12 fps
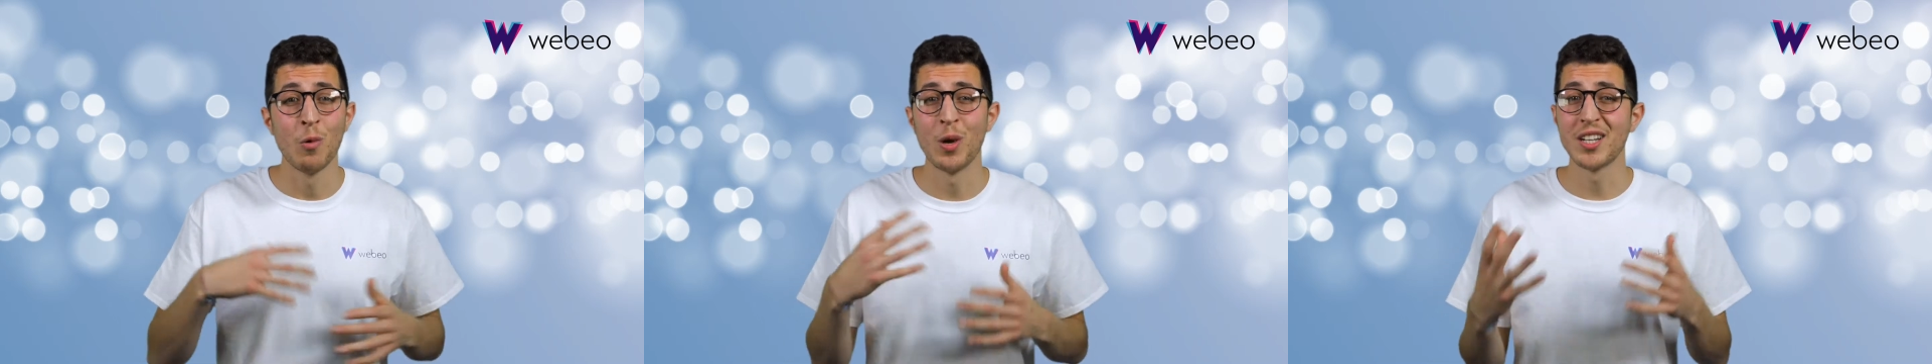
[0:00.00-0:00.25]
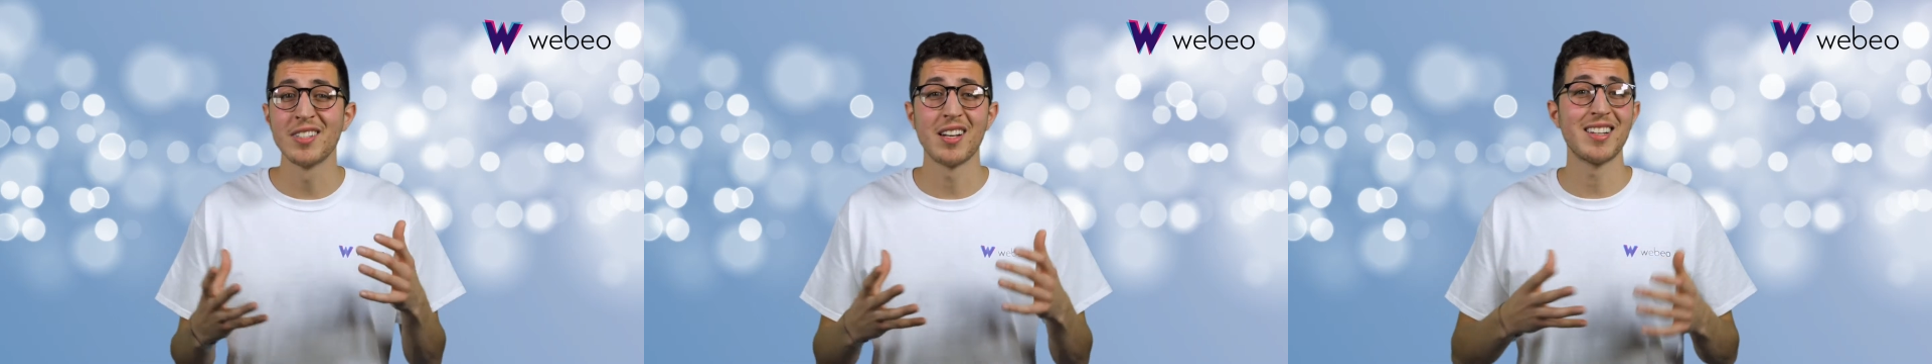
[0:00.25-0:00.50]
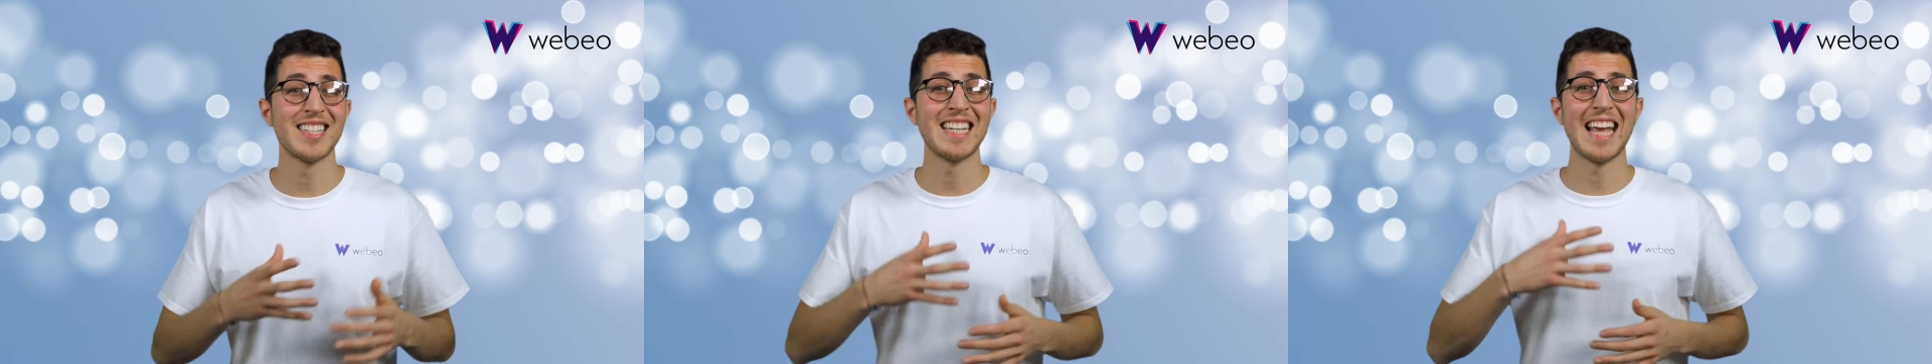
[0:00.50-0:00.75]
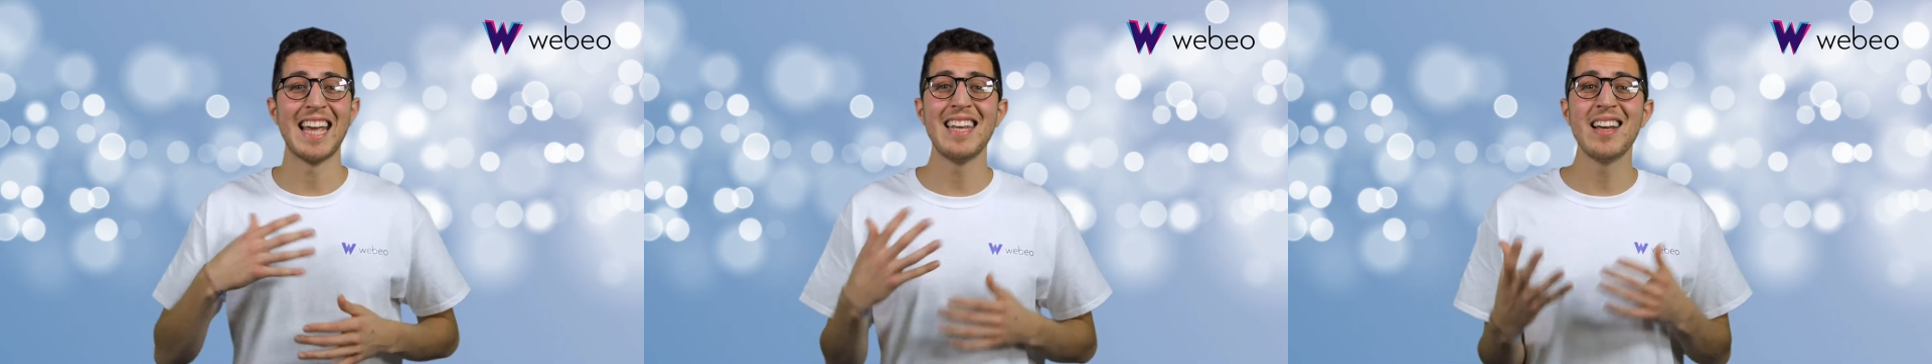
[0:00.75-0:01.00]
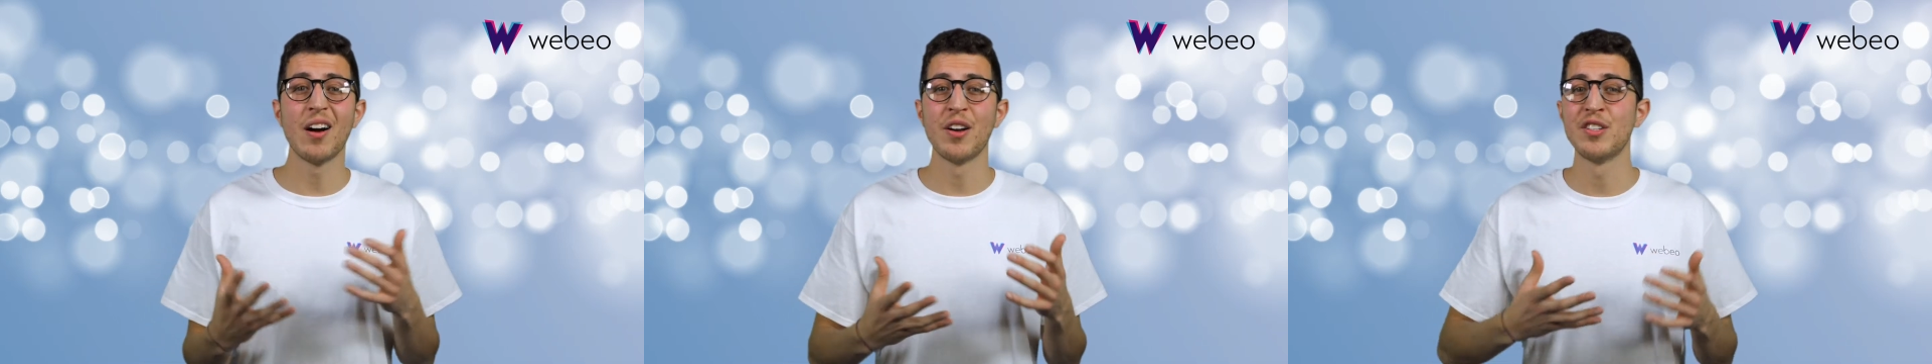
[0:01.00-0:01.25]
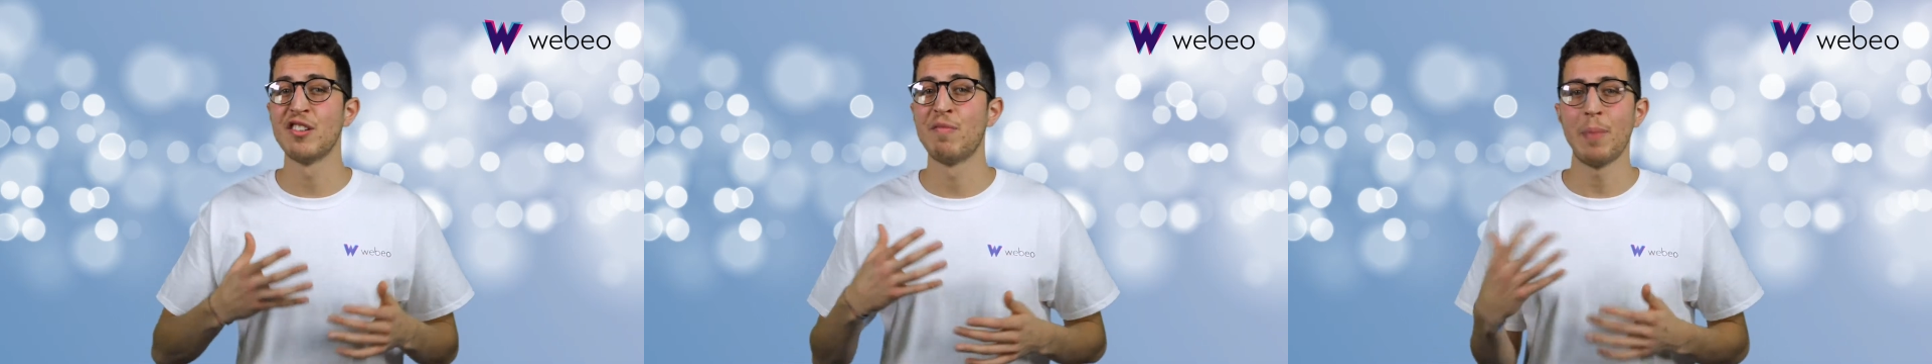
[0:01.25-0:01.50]
when conducting any
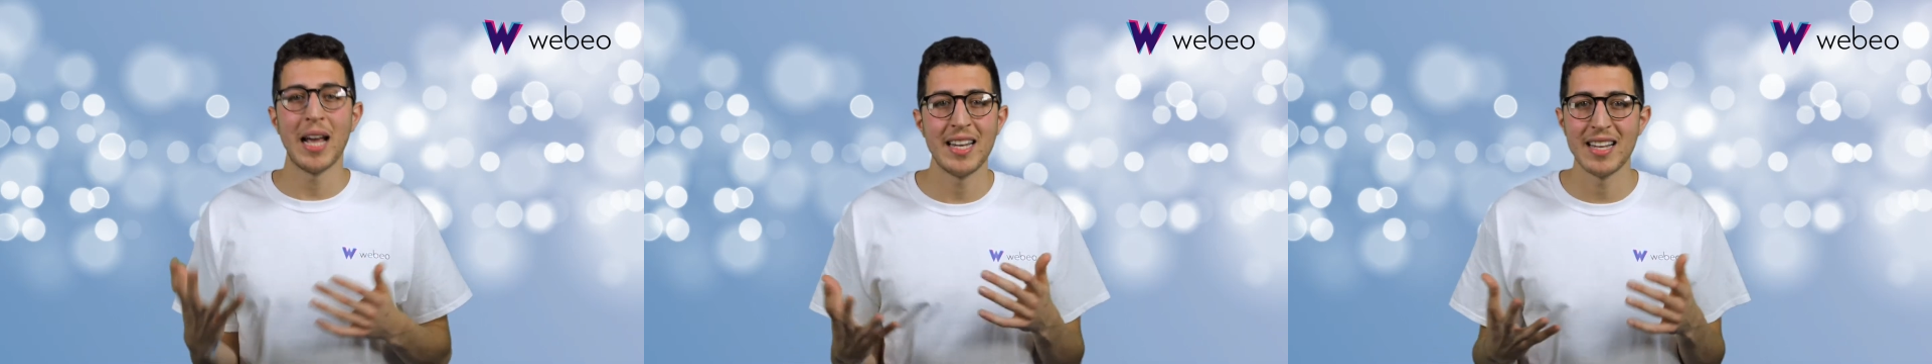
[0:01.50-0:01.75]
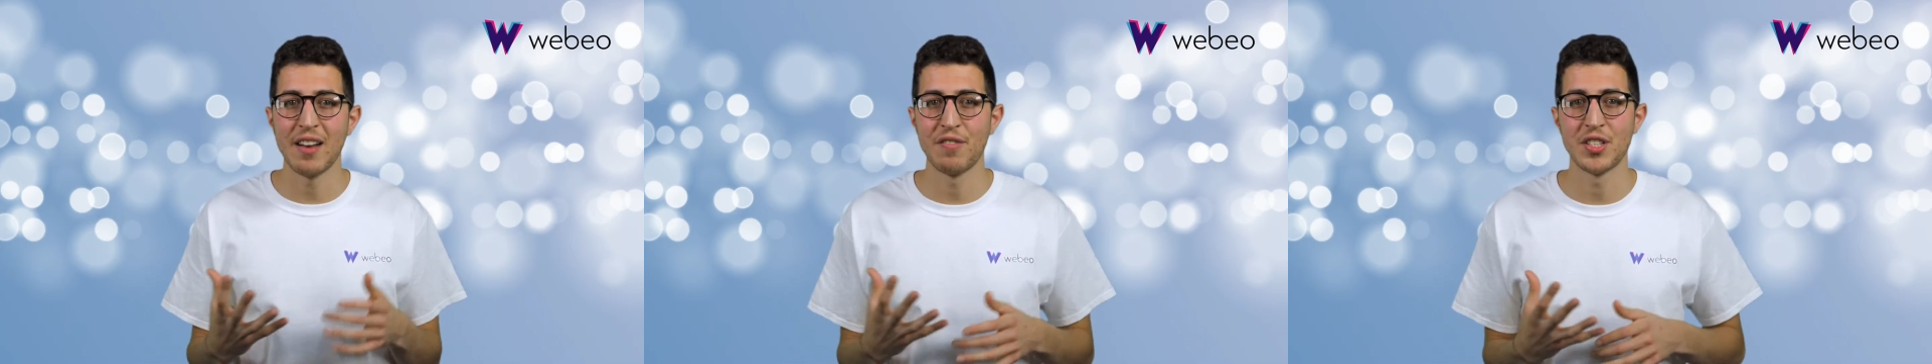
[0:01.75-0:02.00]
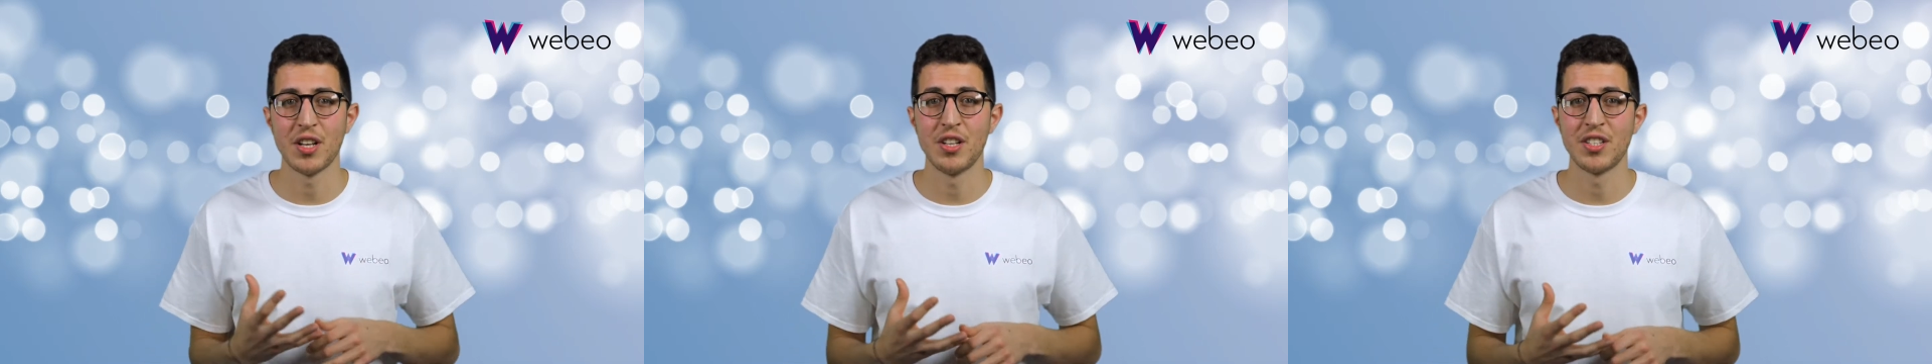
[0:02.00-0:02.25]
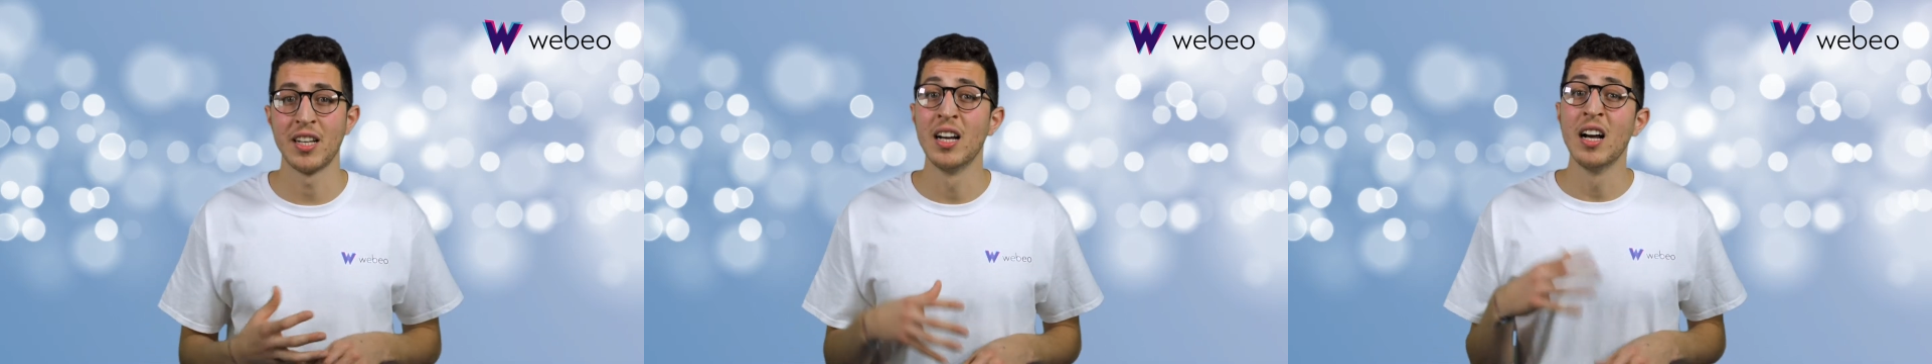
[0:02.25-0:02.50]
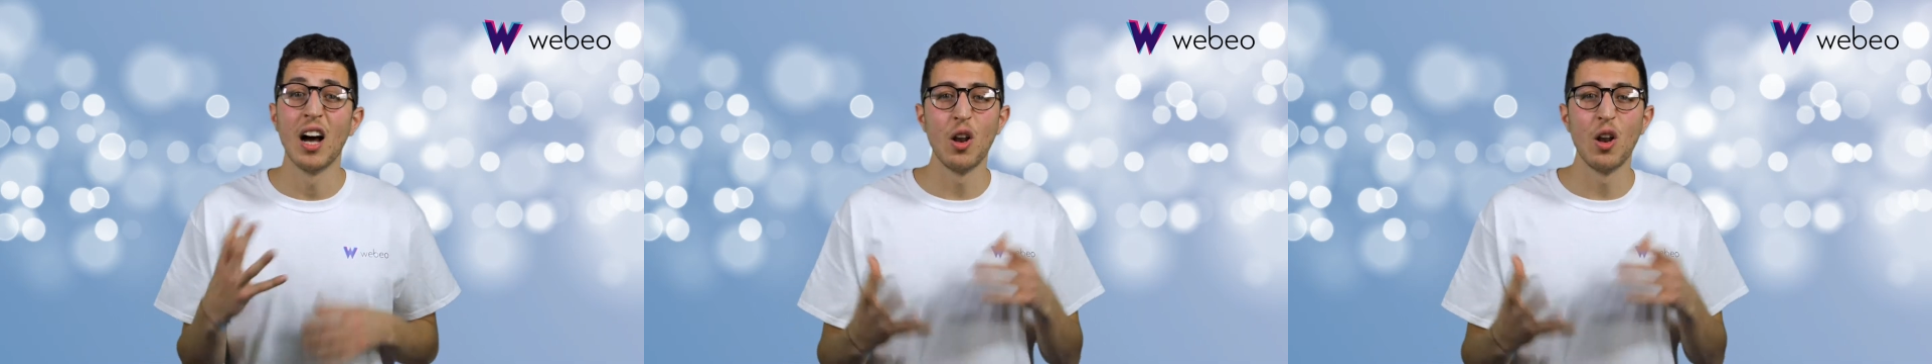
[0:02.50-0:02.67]
kind of paid advertising,